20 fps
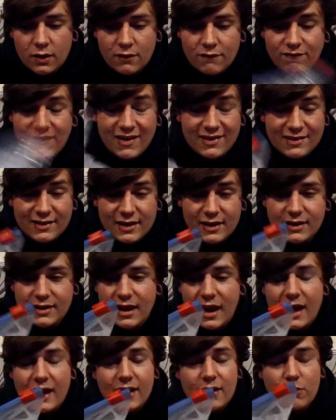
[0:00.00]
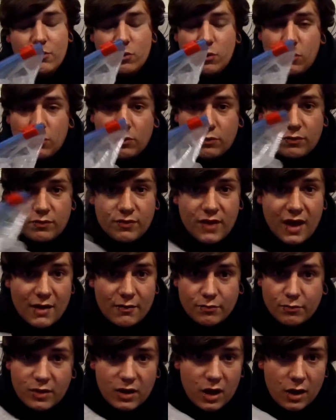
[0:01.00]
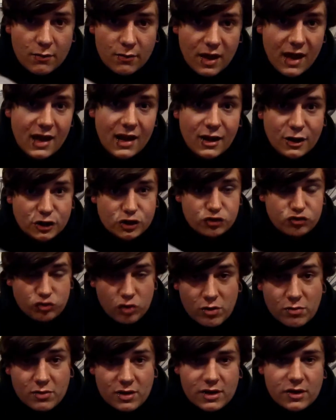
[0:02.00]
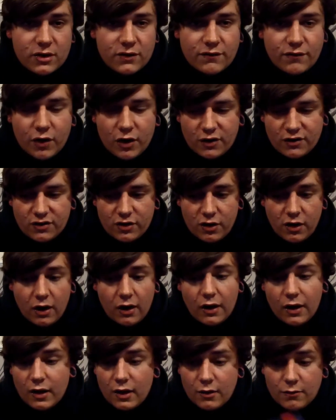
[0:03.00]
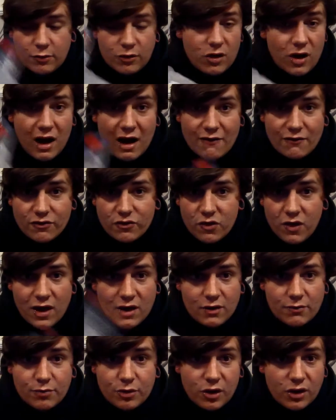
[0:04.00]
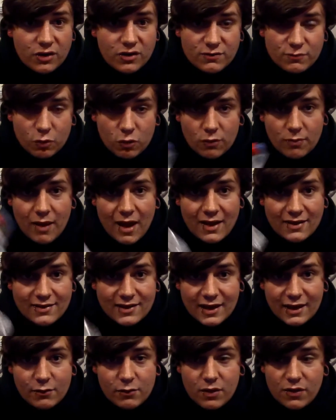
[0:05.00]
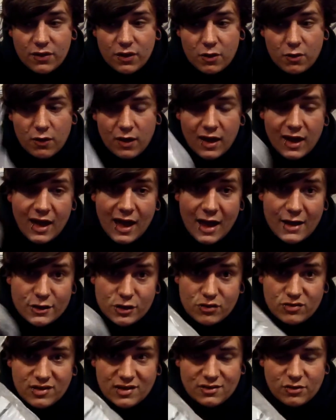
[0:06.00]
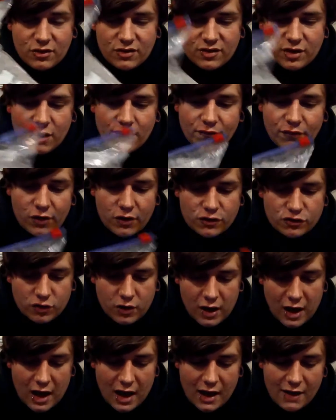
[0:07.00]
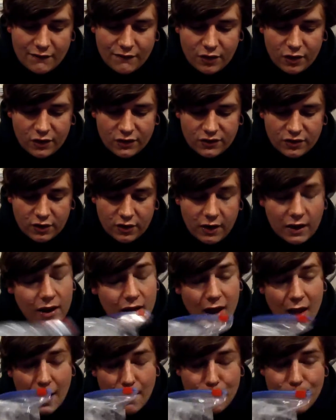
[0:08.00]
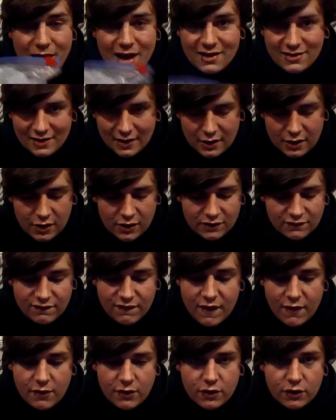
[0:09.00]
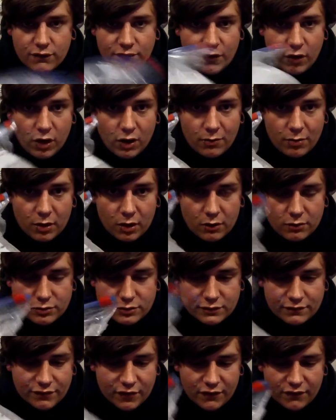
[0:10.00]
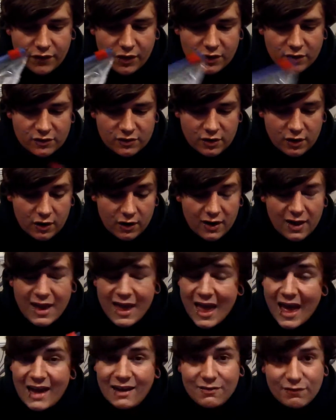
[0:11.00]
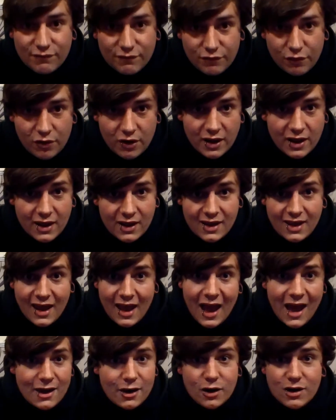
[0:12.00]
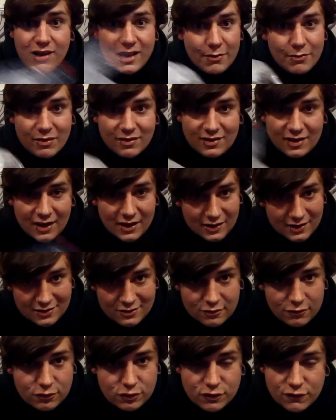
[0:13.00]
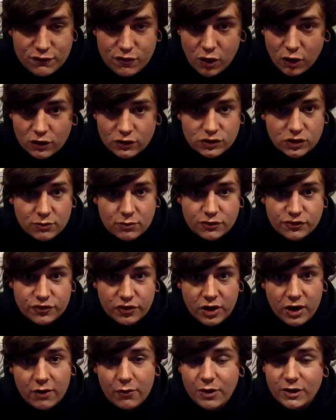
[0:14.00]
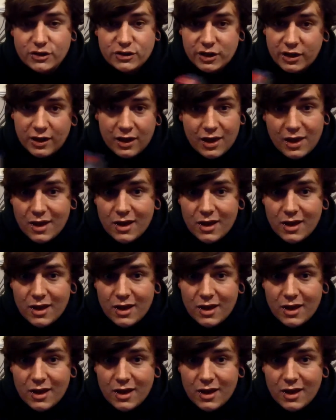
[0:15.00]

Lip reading: Vaseline, and it will then become an extremely good fire starter. You don't have to do that. You can put it in smaller bags, take it with you, and use this on its own for a fire starter. Amazing, guys. Very good, viable option for a fire starter, and it's free and unlimited as long as you've got a tumble dryer, which like